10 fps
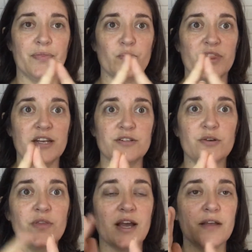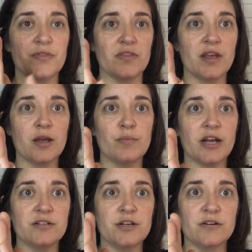When they do that, then they come
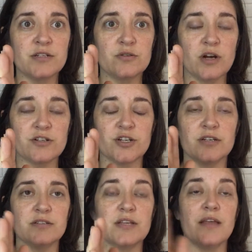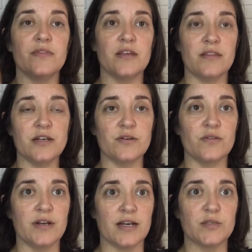back to your instructions and then they do
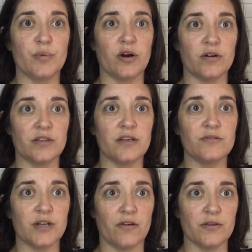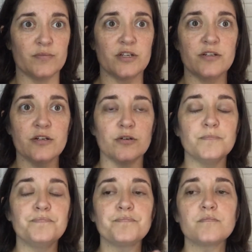the next part that you tell them to do.
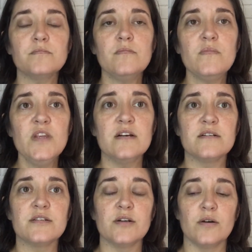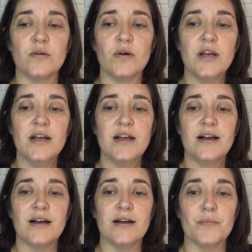So,
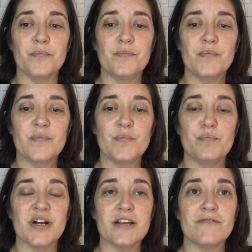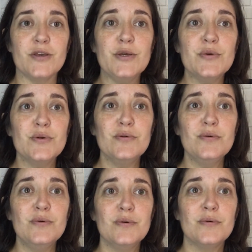but if
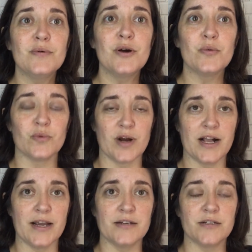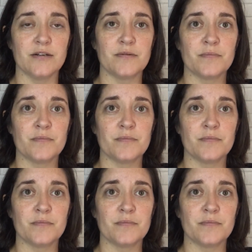you write